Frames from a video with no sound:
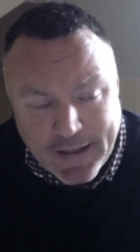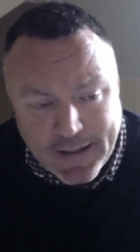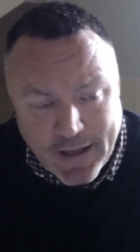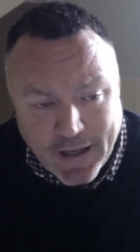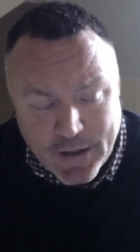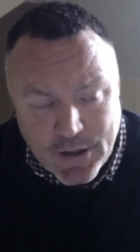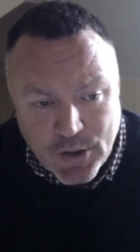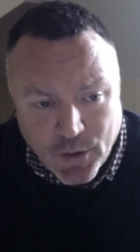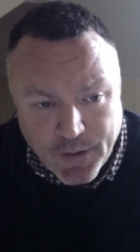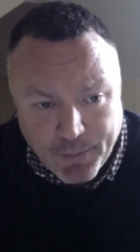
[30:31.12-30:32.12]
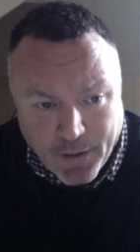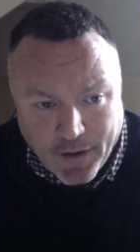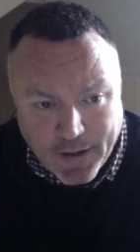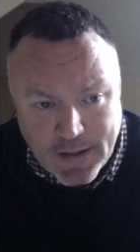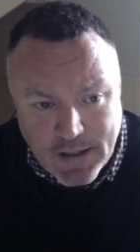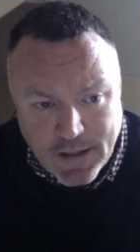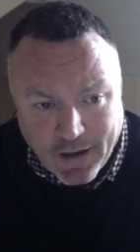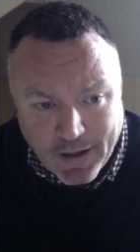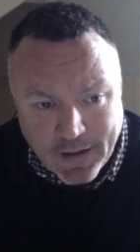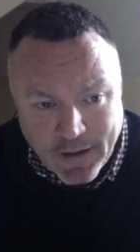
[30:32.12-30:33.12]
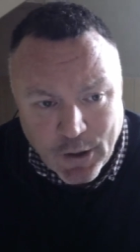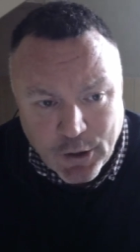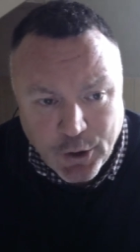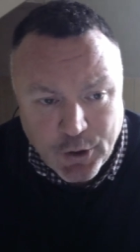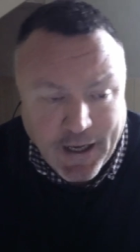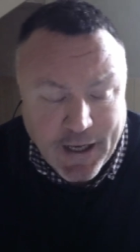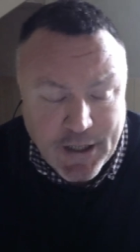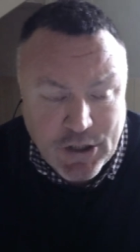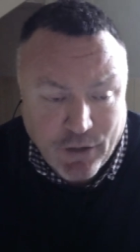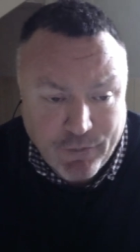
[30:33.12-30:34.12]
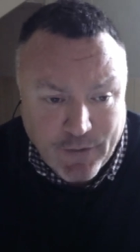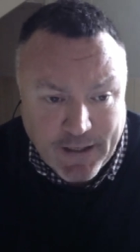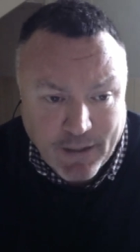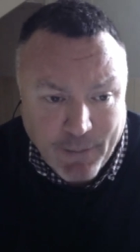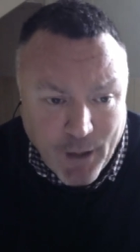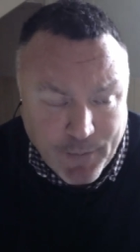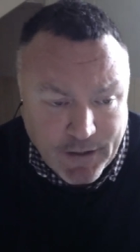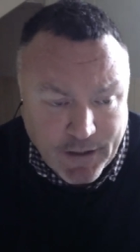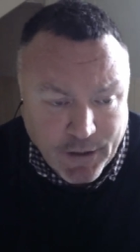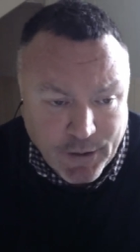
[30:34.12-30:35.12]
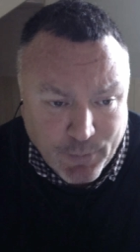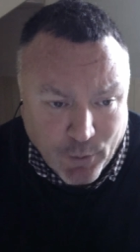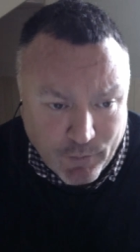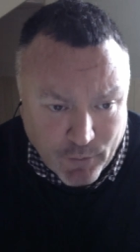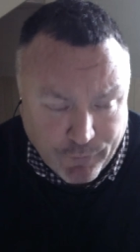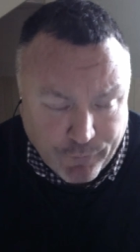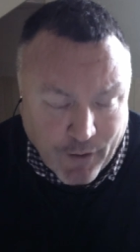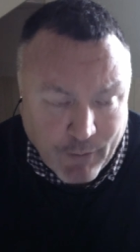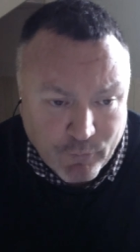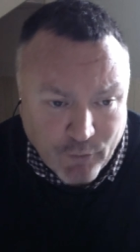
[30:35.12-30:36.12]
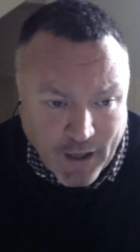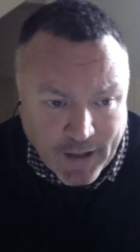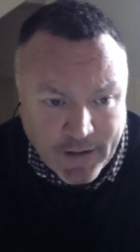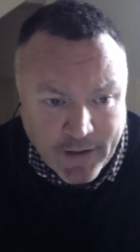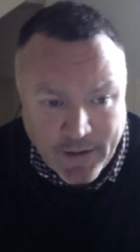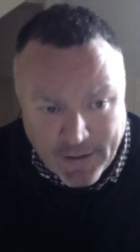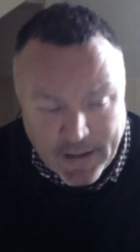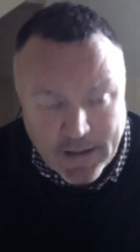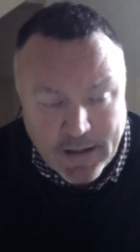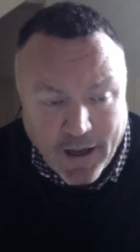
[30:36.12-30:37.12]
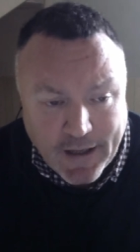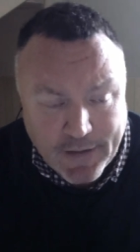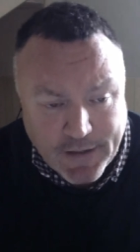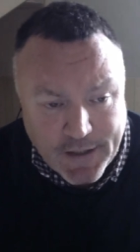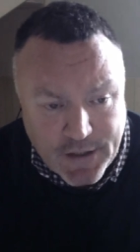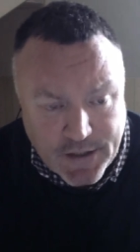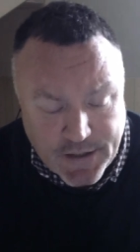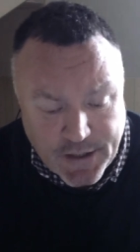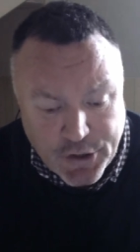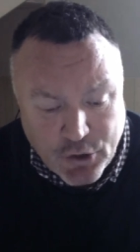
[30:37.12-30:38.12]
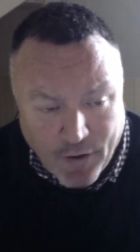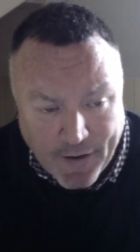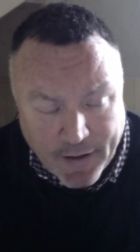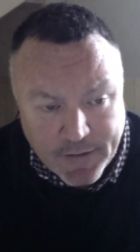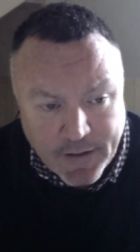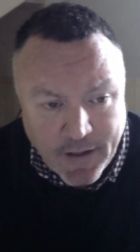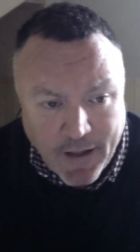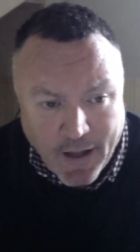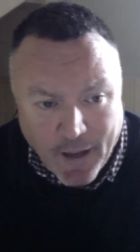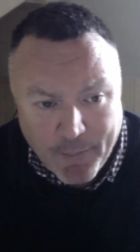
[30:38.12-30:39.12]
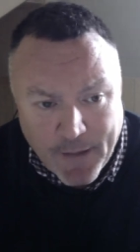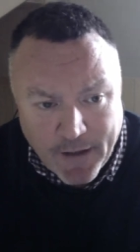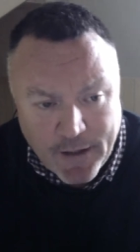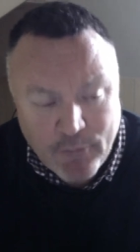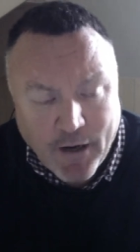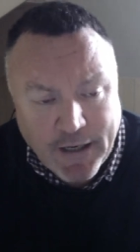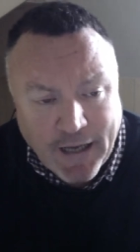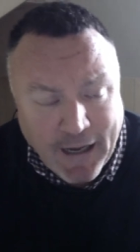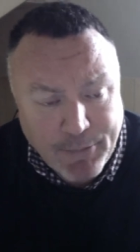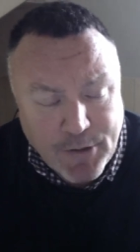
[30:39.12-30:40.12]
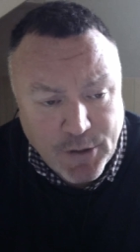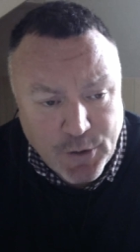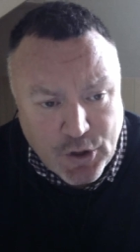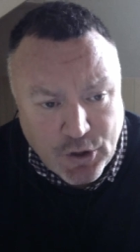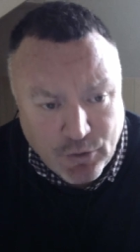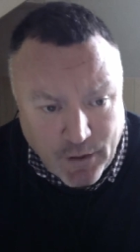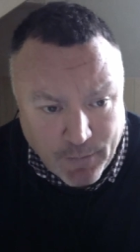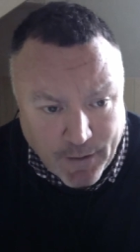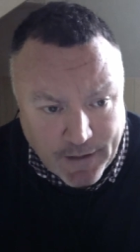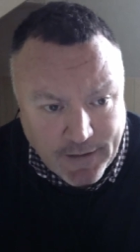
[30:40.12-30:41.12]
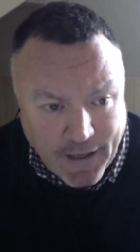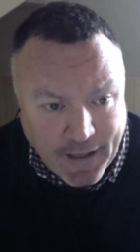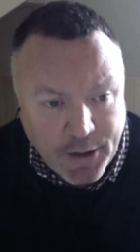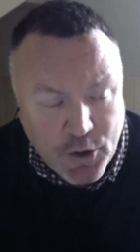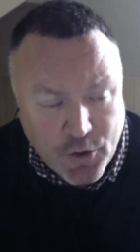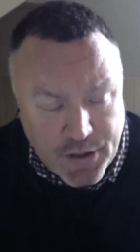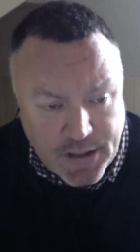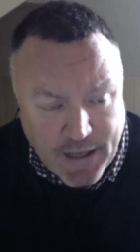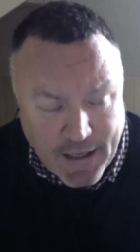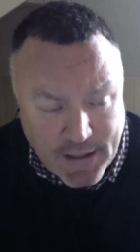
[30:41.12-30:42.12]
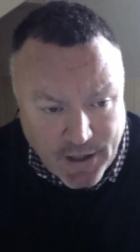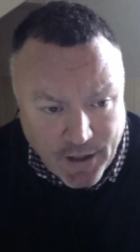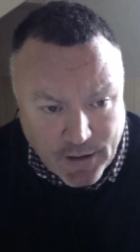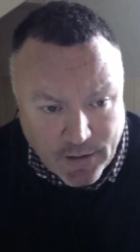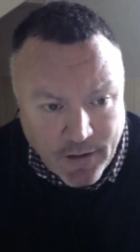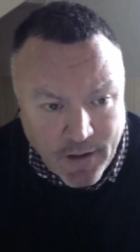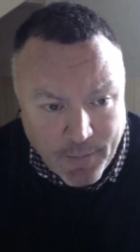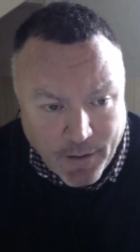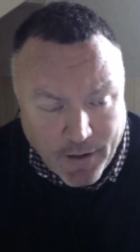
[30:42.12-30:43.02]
and Nicky Henderson's on the blind side, could get a soft lead. I'm hoping Nico de Boinville will front run. He'll like the decent-ish ground. He ran an absolute screamer in the Aintree Stayers Hurdle